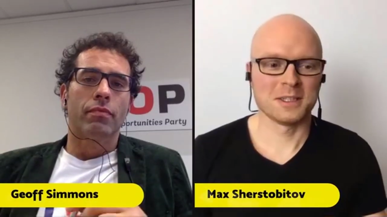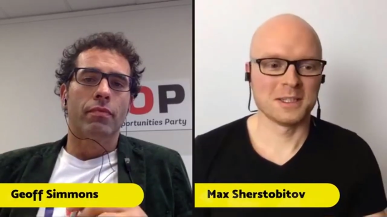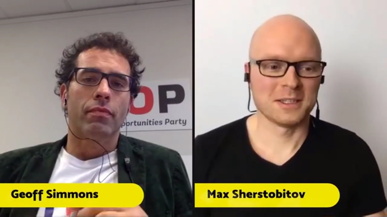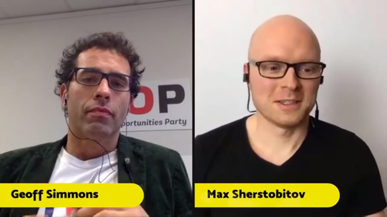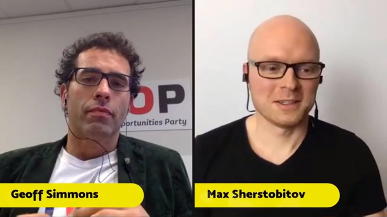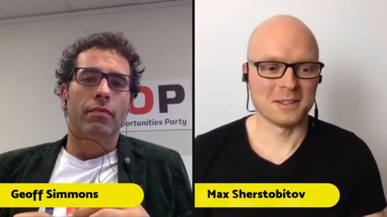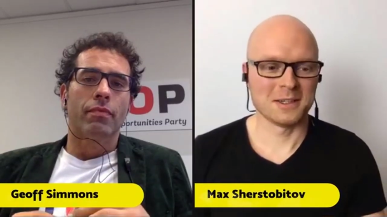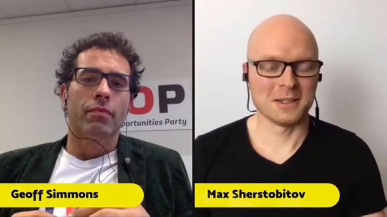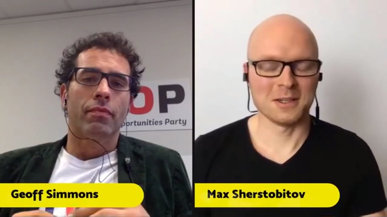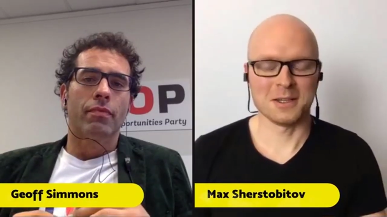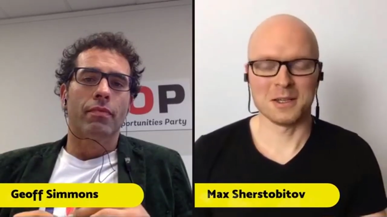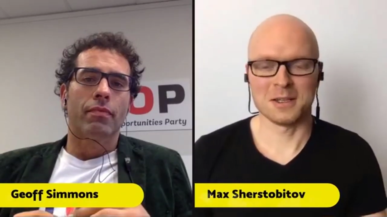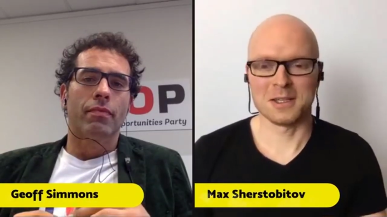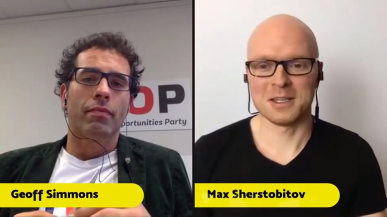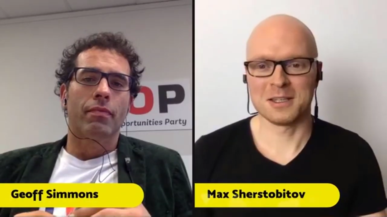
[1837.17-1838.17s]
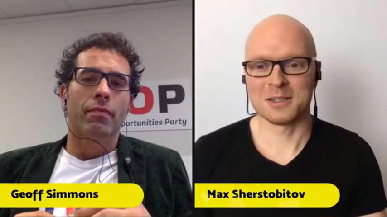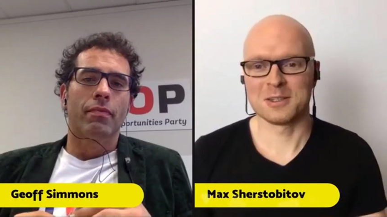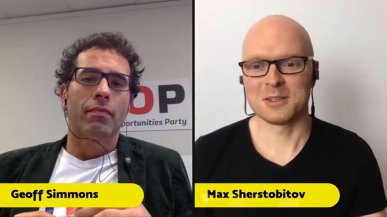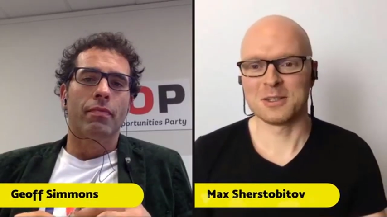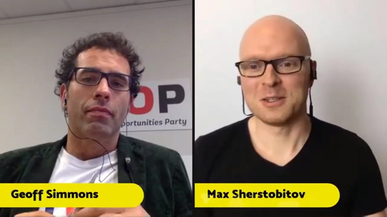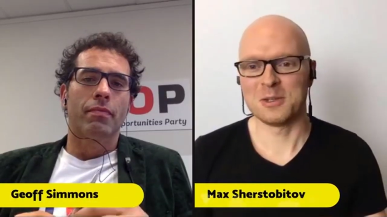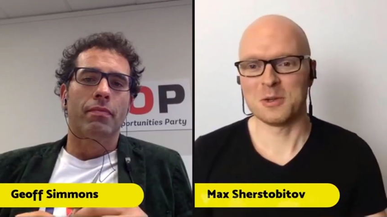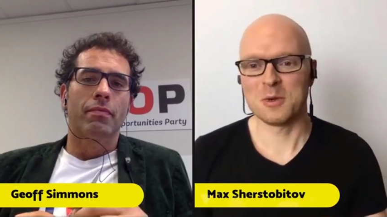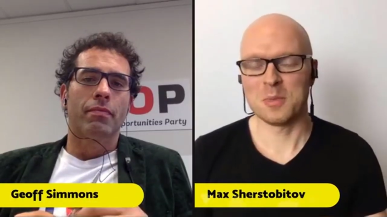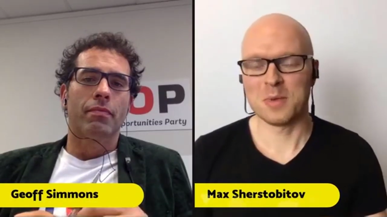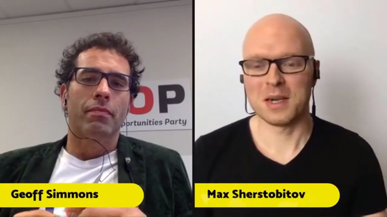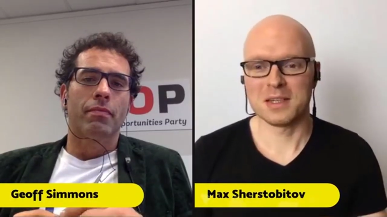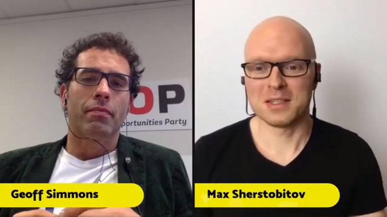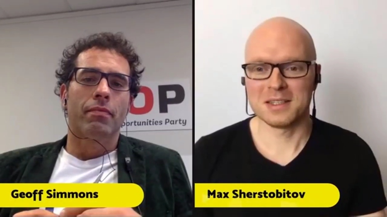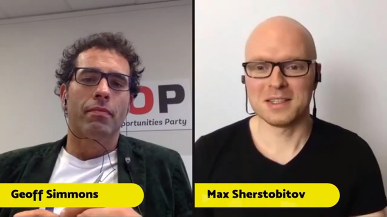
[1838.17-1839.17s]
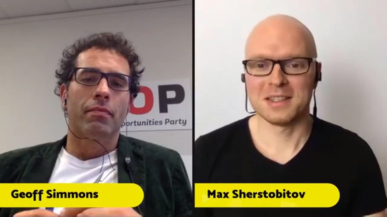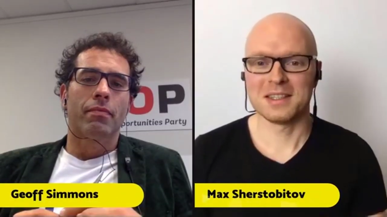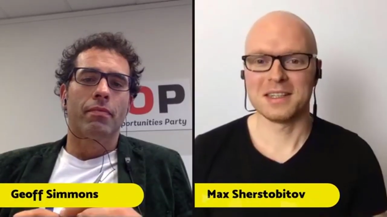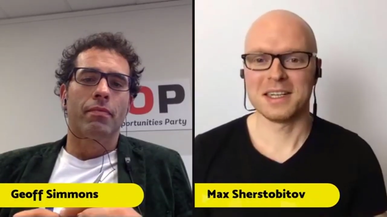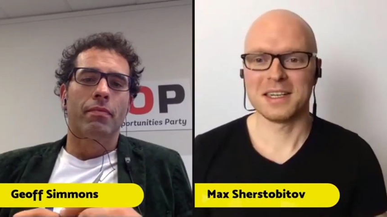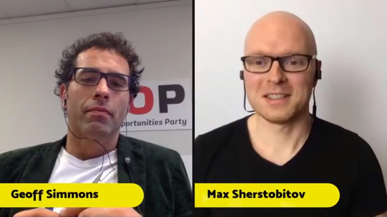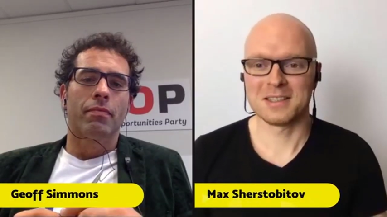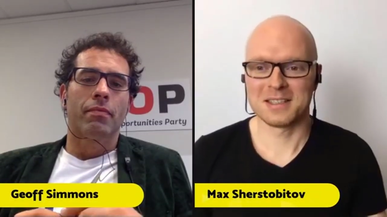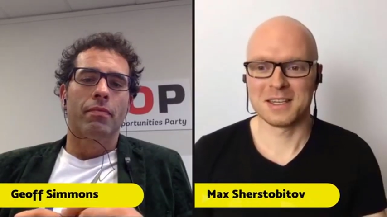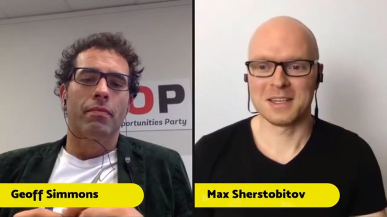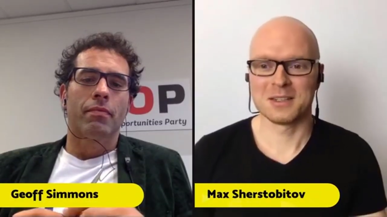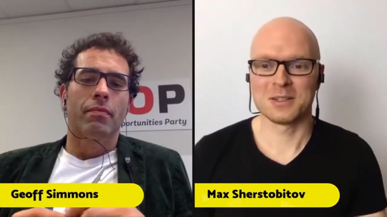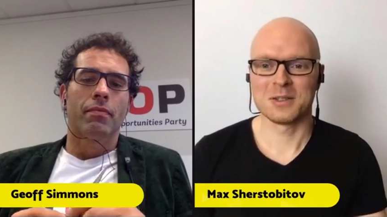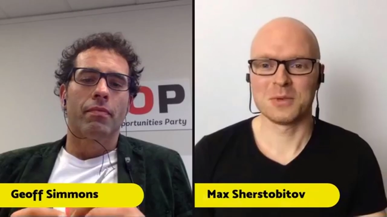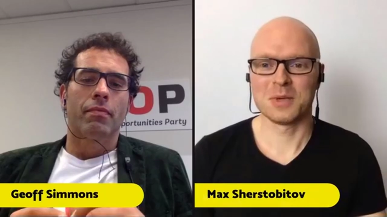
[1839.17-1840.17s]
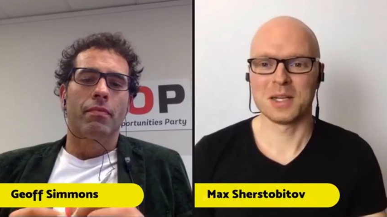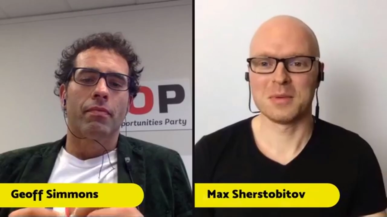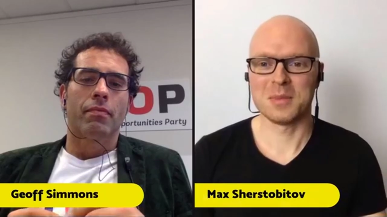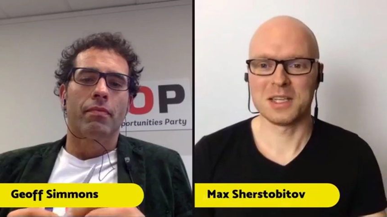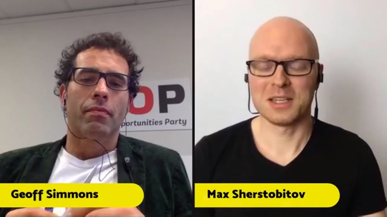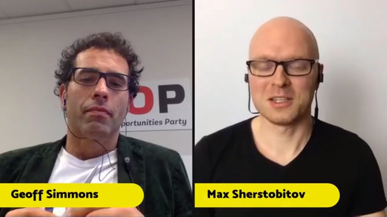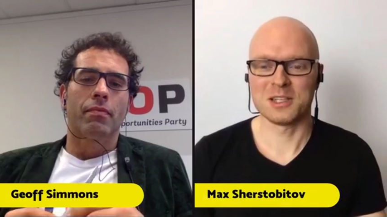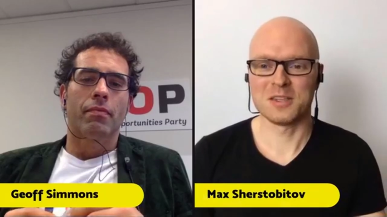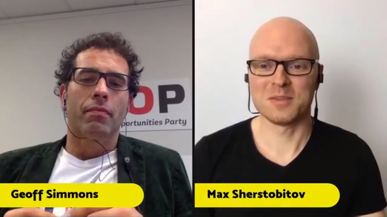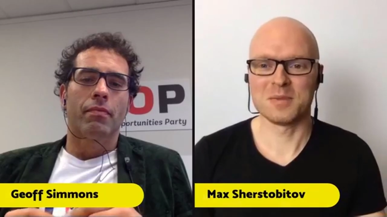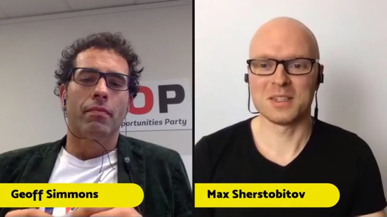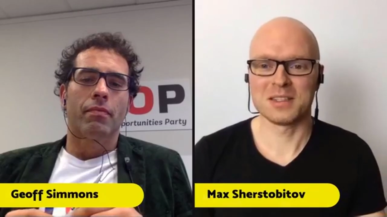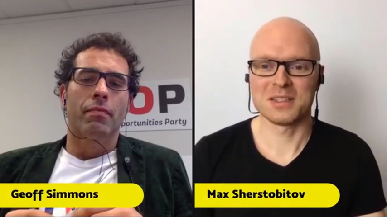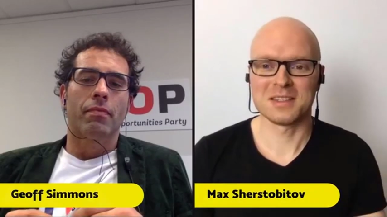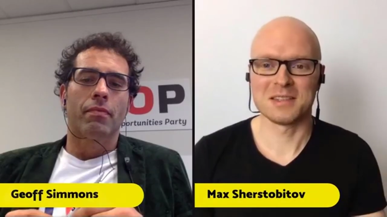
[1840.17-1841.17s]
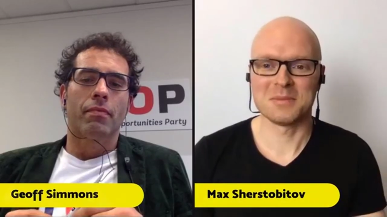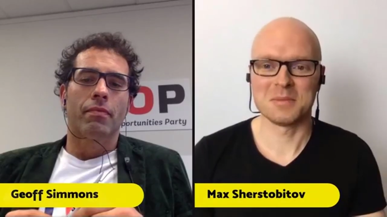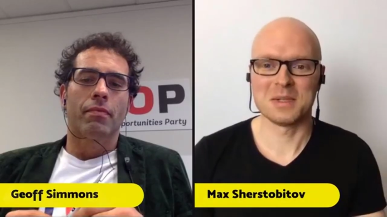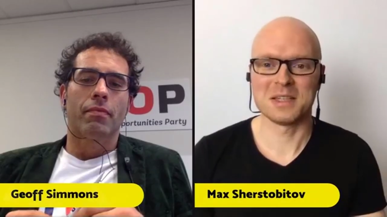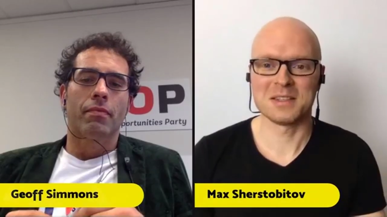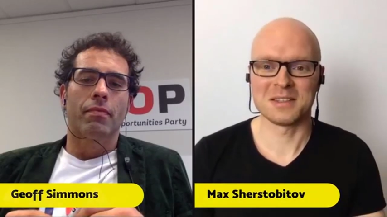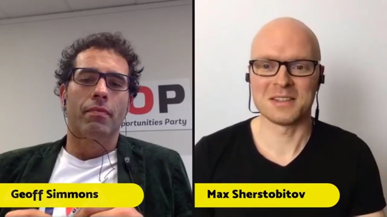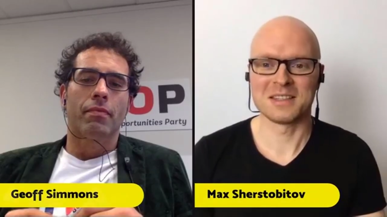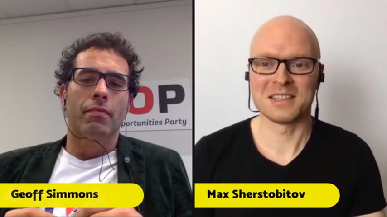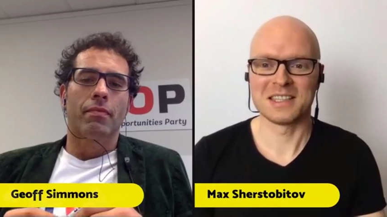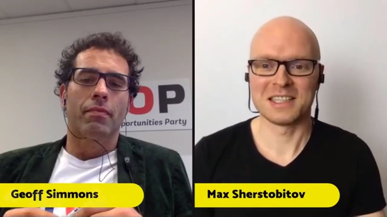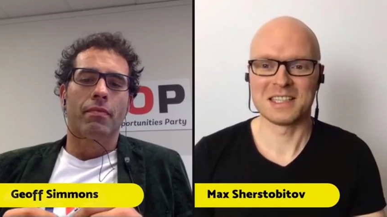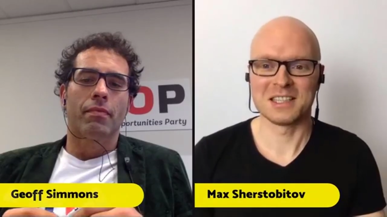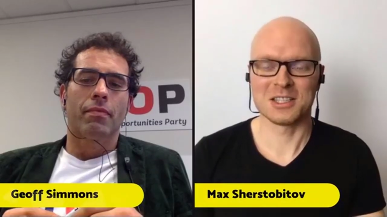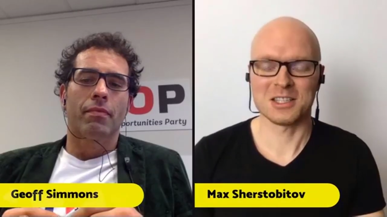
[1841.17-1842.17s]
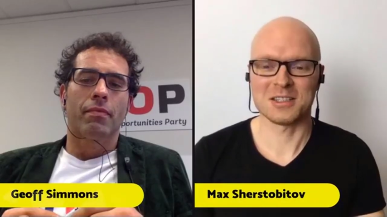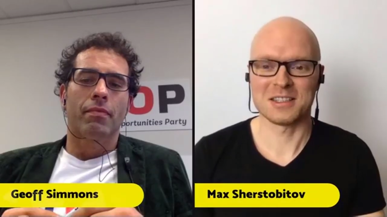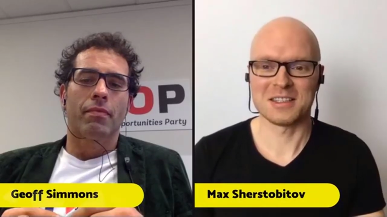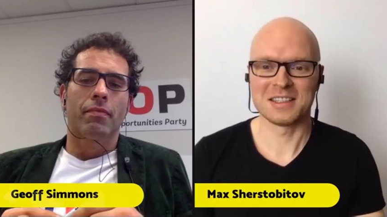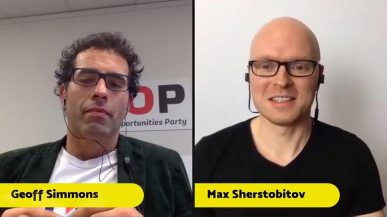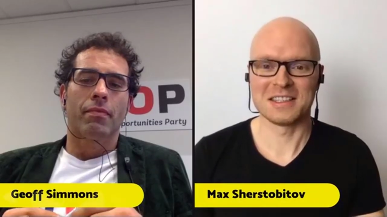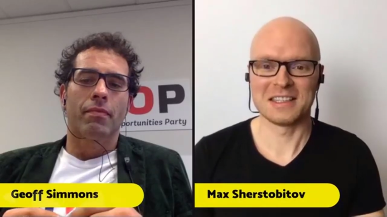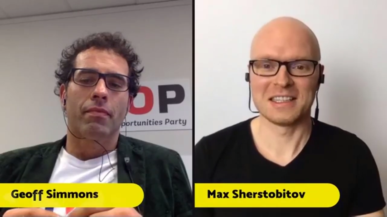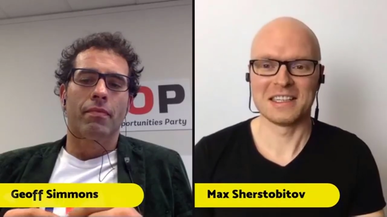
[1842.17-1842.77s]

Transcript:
Speaker 1: Uh, I, I, think your party has done quite a big achievement, Been just